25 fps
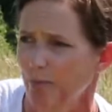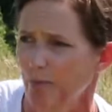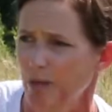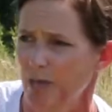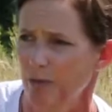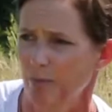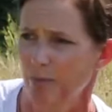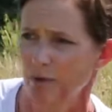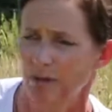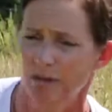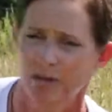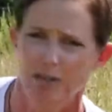
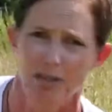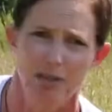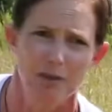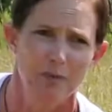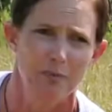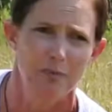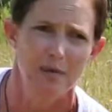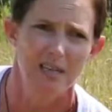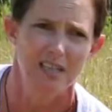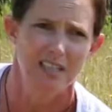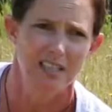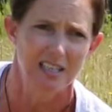people are too
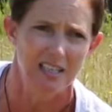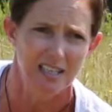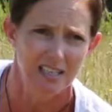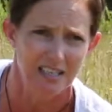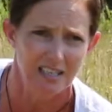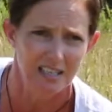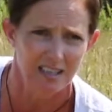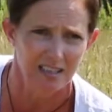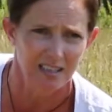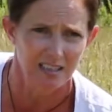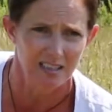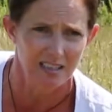busy
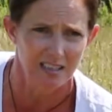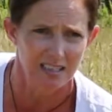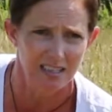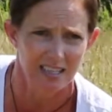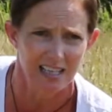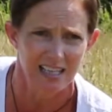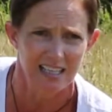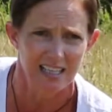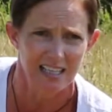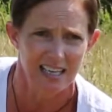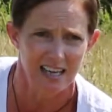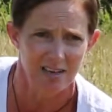to
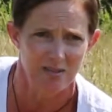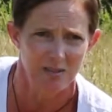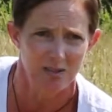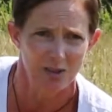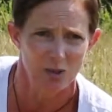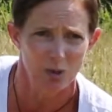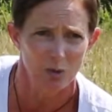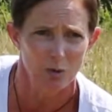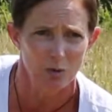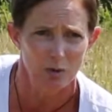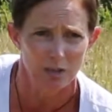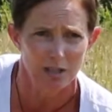sit down and
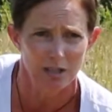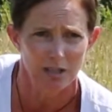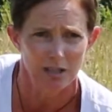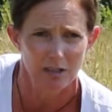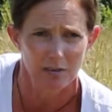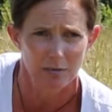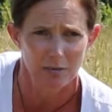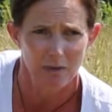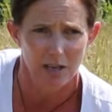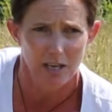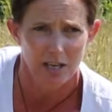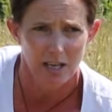talk to
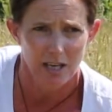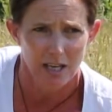them.